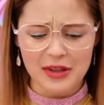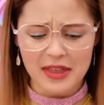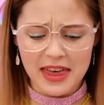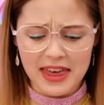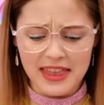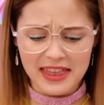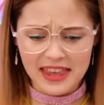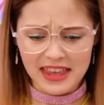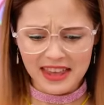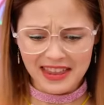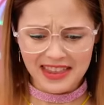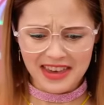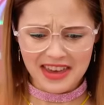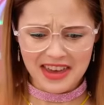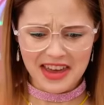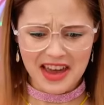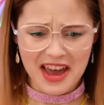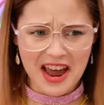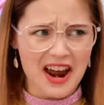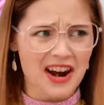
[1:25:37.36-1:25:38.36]
do they think they
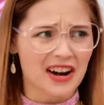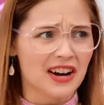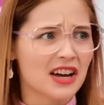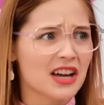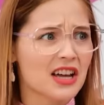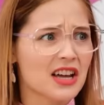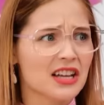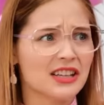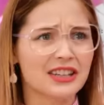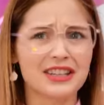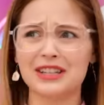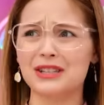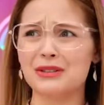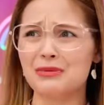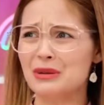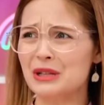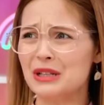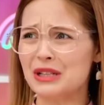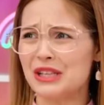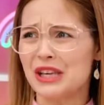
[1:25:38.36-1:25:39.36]
are?
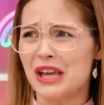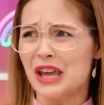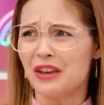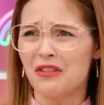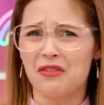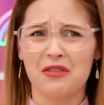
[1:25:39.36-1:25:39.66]
This'll take